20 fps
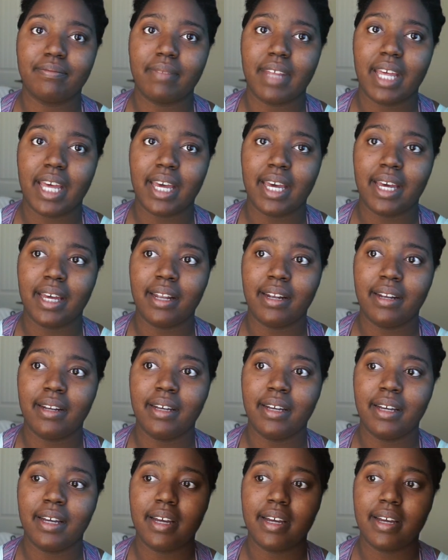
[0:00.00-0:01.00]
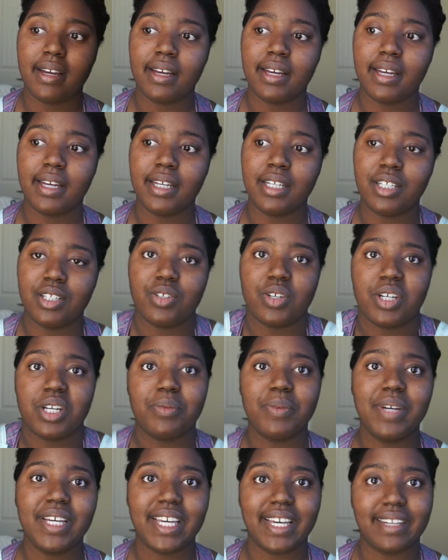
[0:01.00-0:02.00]
and enjoy your
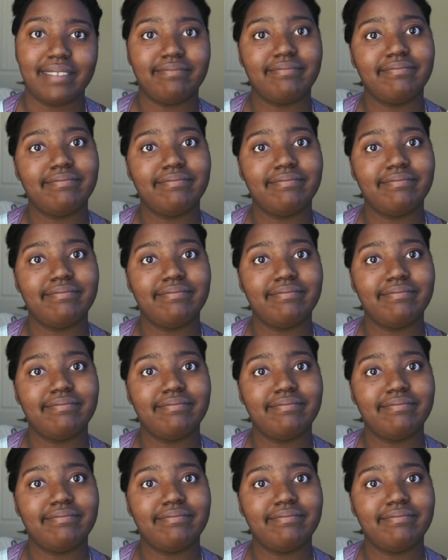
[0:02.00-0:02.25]
weekend.